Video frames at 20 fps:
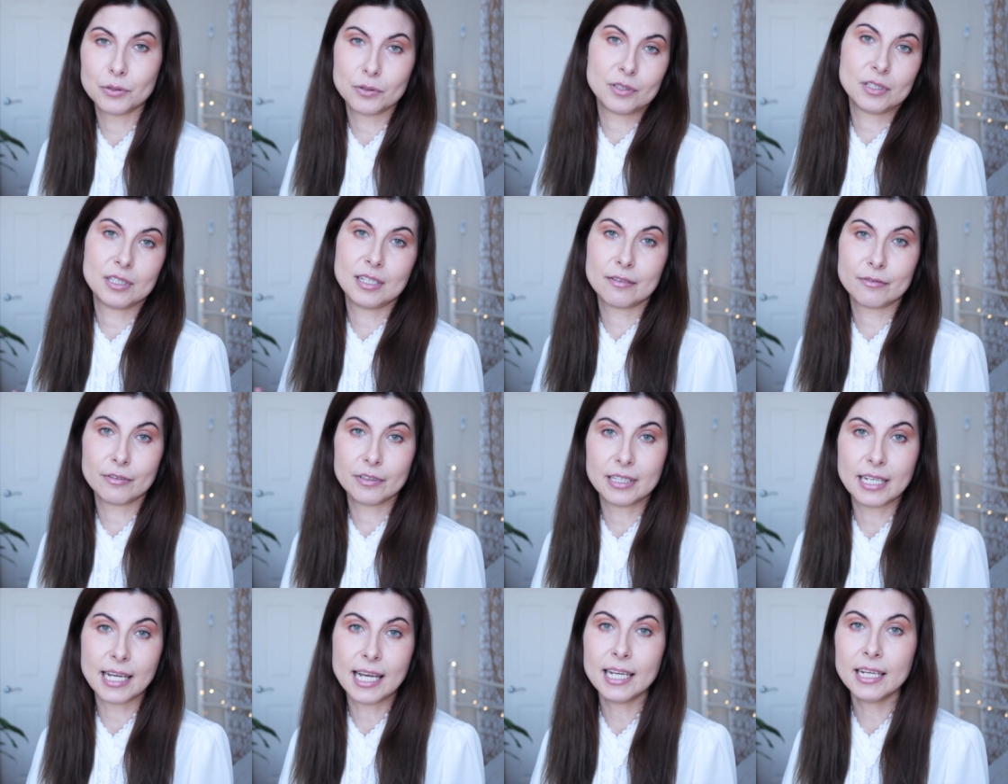use it
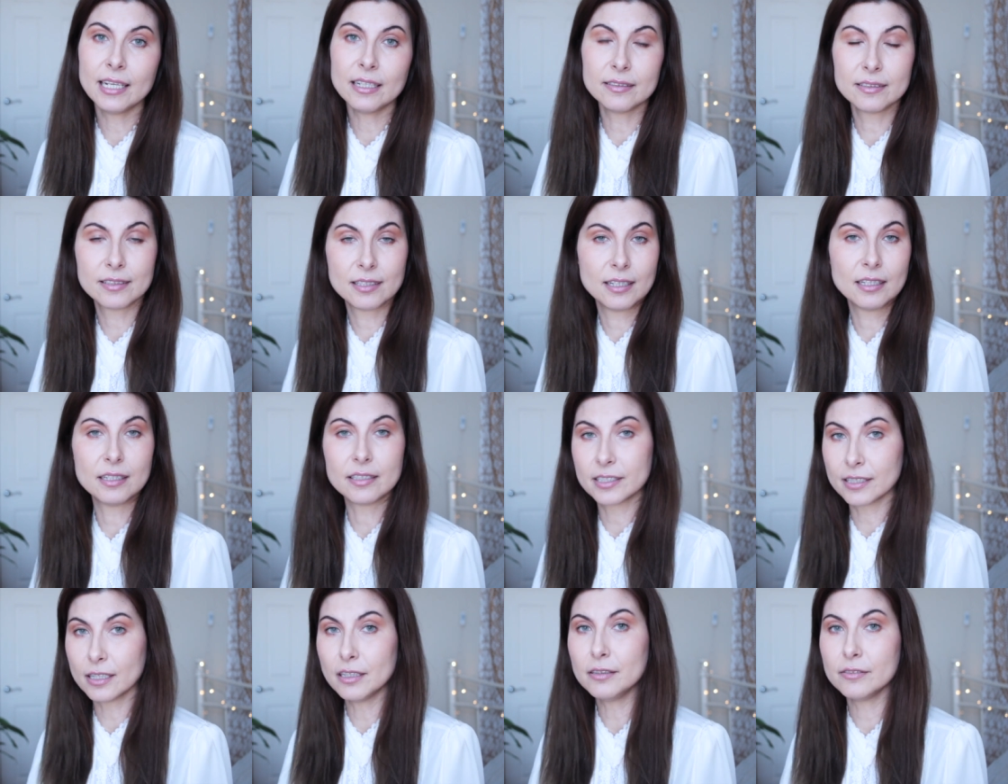every day until
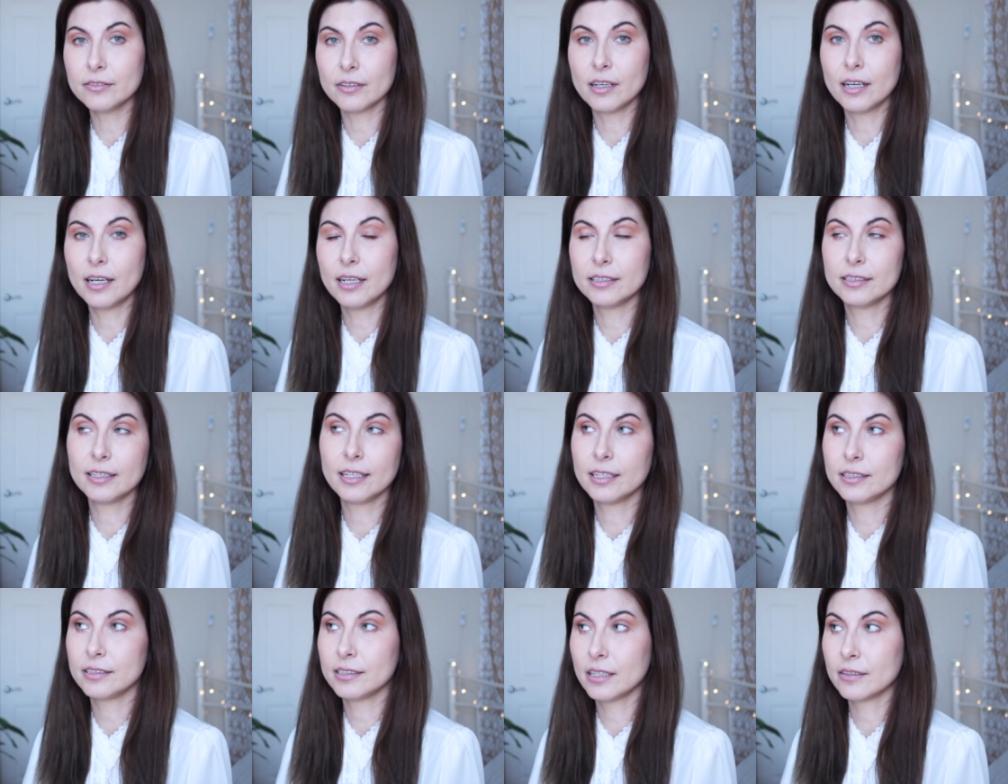it's over, and
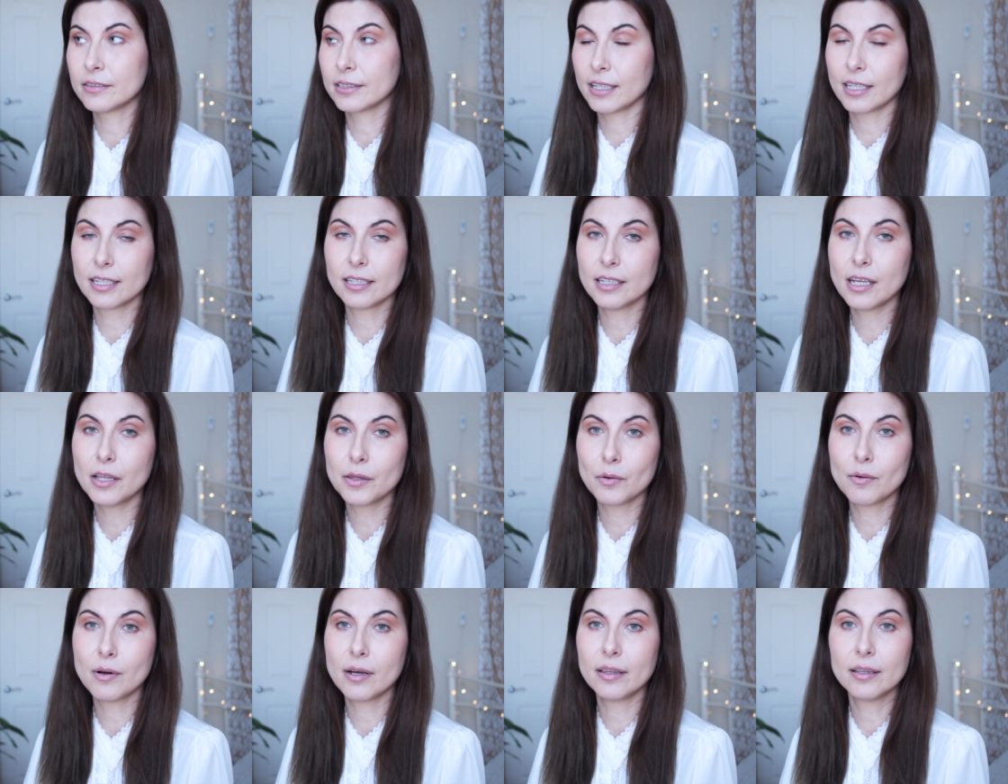then I'll get
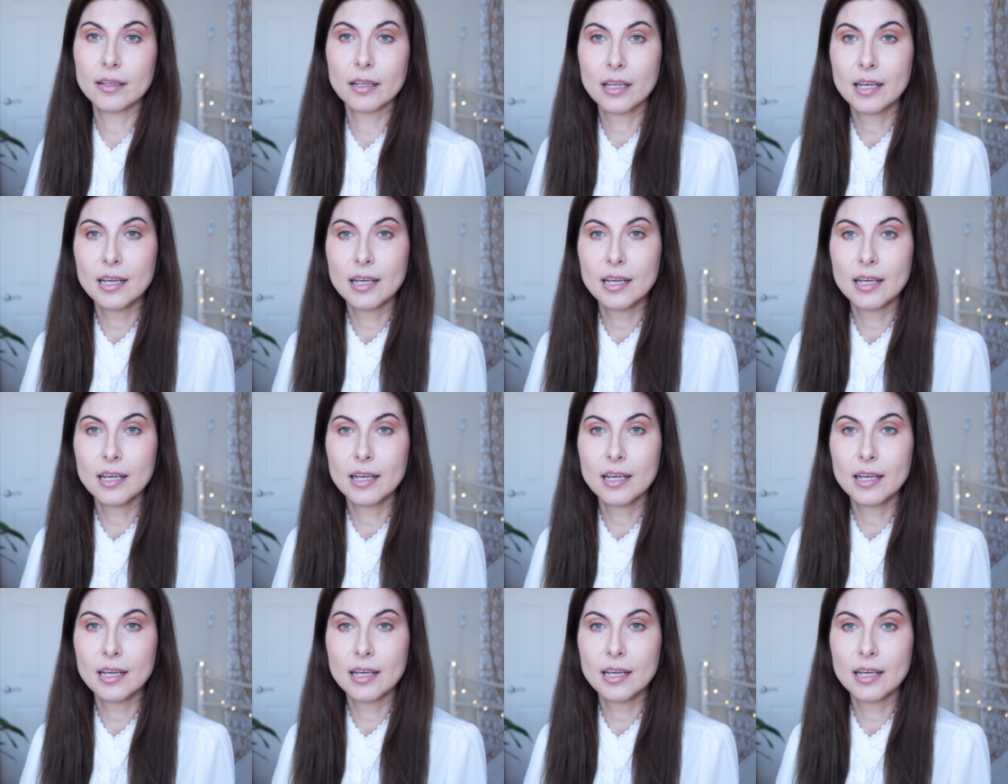another one.